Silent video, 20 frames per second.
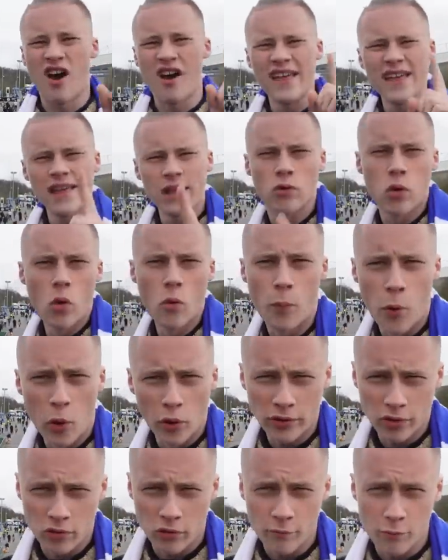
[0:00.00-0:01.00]
are equal
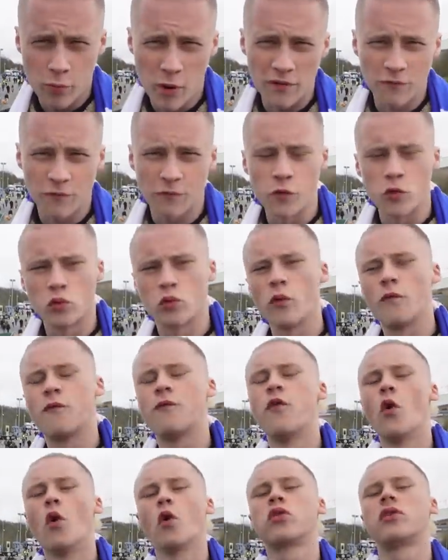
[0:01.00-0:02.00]
points with Brentford with
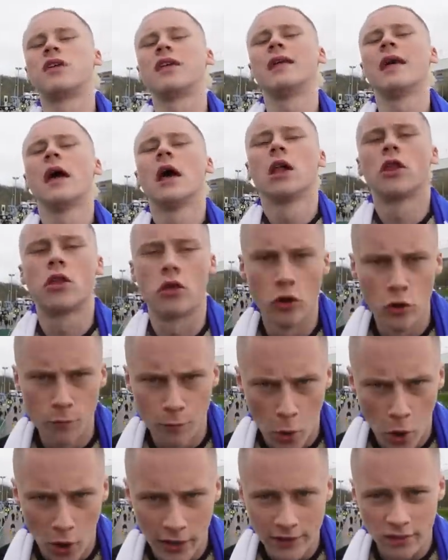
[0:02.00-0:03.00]
forty-two
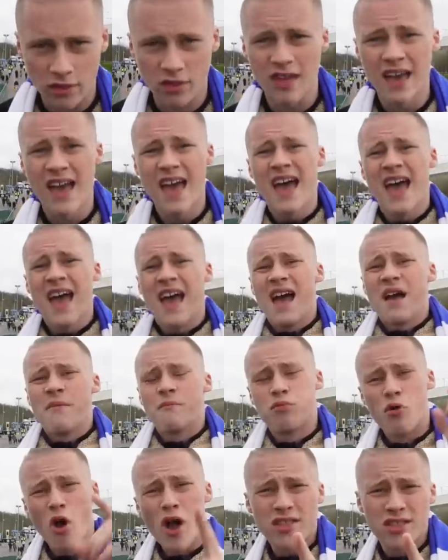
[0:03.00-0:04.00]
points.
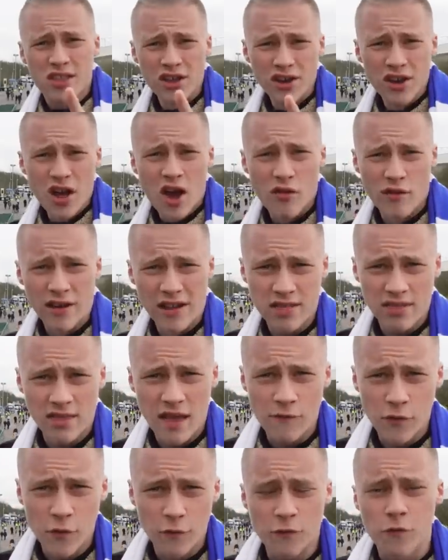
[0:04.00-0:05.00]
Brighton are in
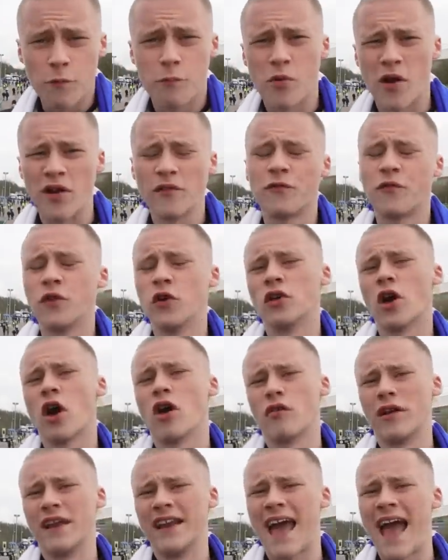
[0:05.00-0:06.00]
seventh, Brentford
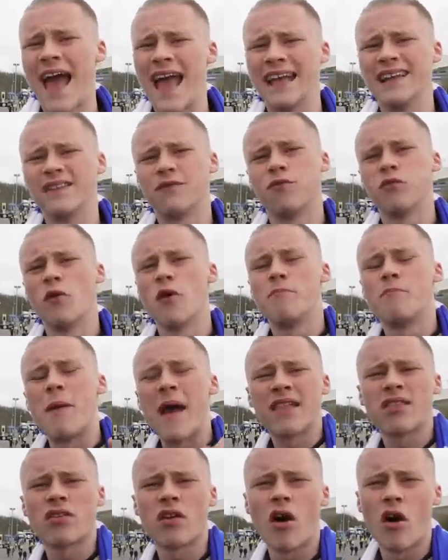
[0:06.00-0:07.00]
are in eighth. We're
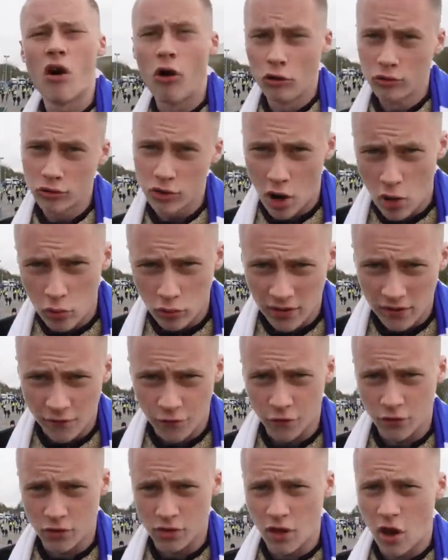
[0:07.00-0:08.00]
better on goal
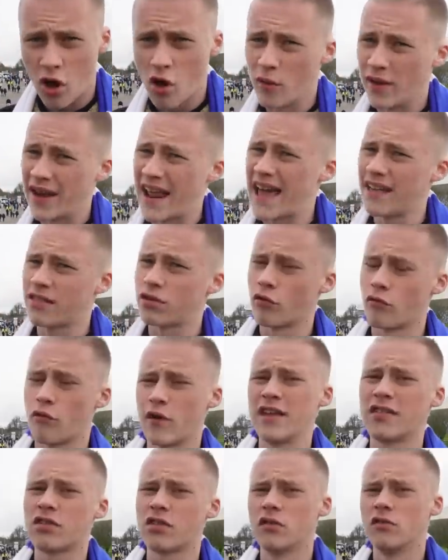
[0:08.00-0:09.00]
difference though, and that is the
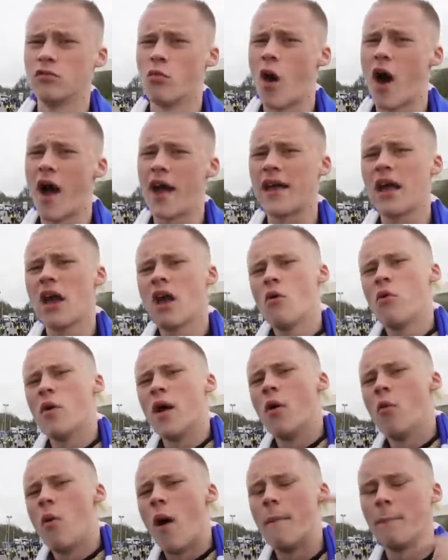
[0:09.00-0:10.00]
reason why we
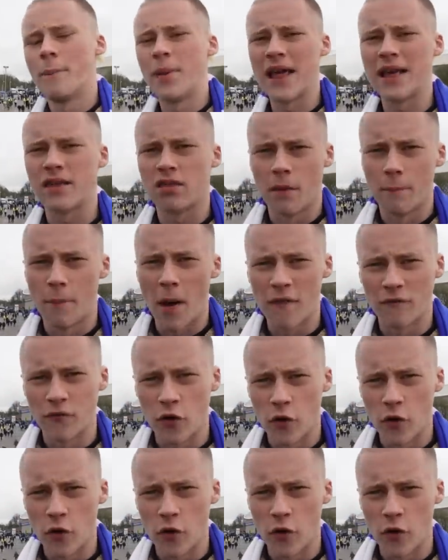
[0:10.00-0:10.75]
are one place above